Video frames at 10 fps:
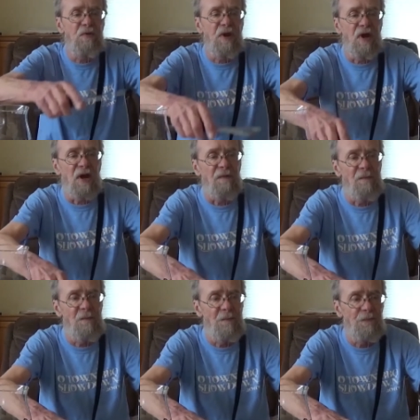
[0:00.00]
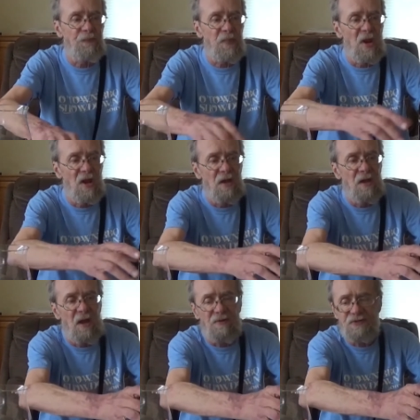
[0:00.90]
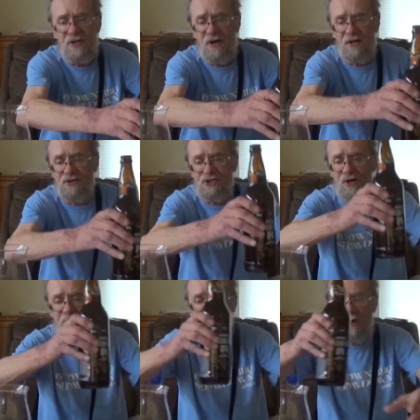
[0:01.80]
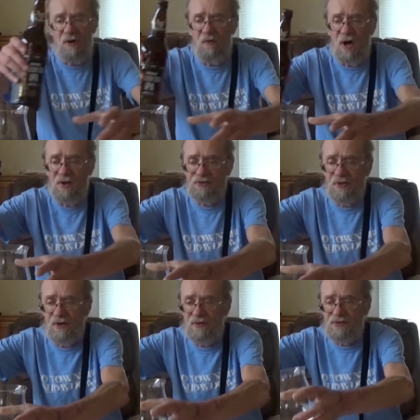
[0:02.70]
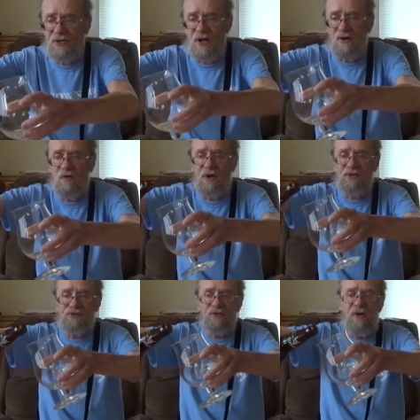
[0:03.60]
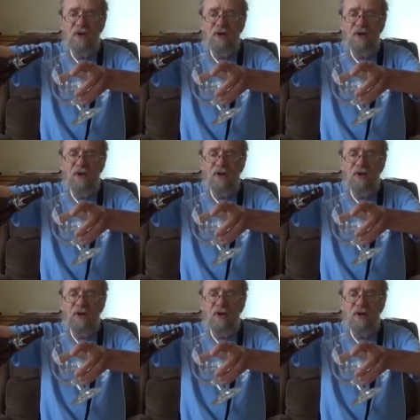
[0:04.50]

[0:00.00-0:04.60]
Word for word: we got. I've seen it on the shelf for a little while, so I know it's not quite as